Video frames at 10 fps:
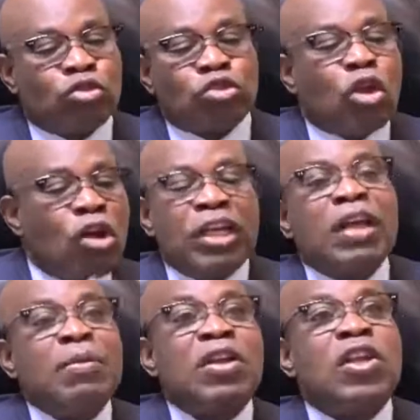turn
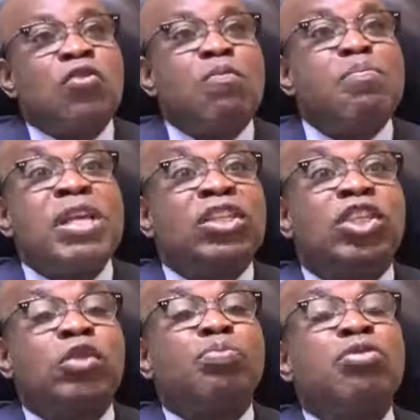them in little
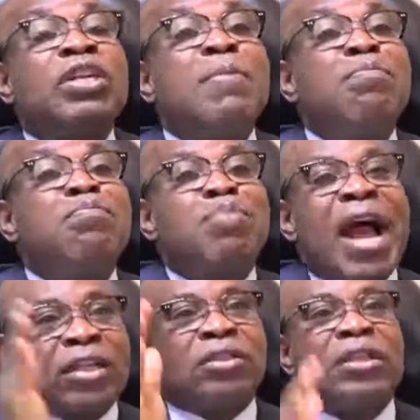pieces, put them
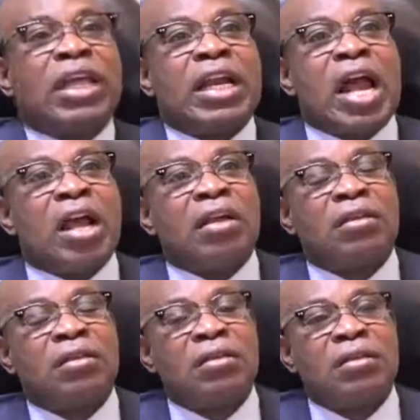back together.
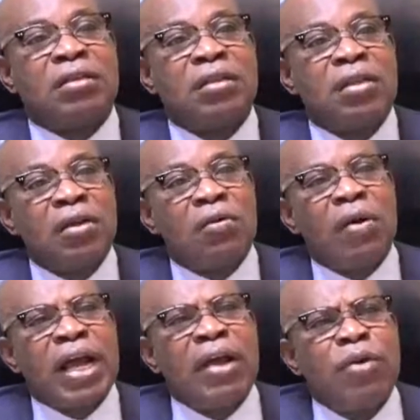
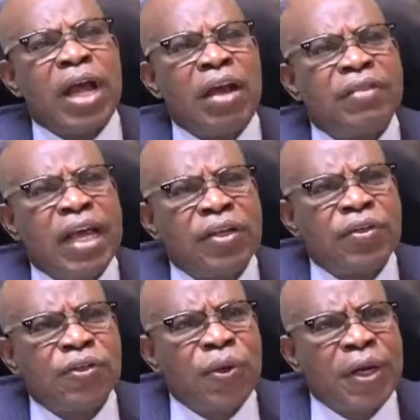Why can't we have that in
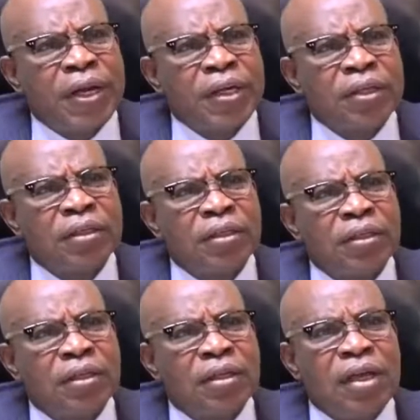solar?
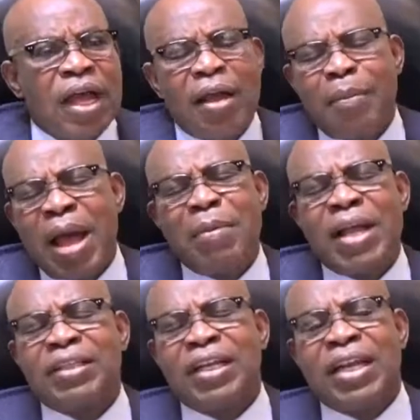I
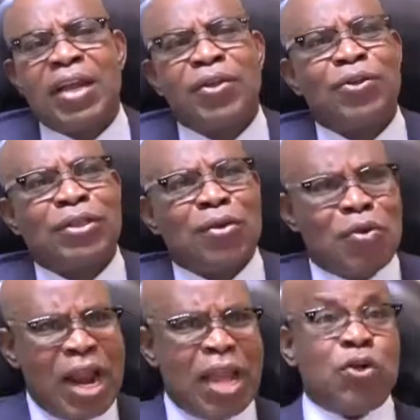might say that and you say,
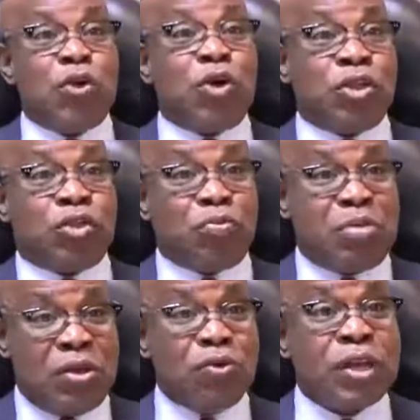where are you going to
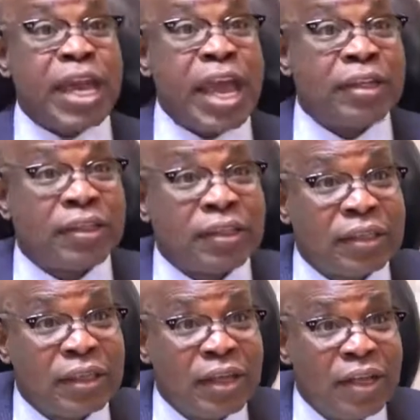be? Who cares?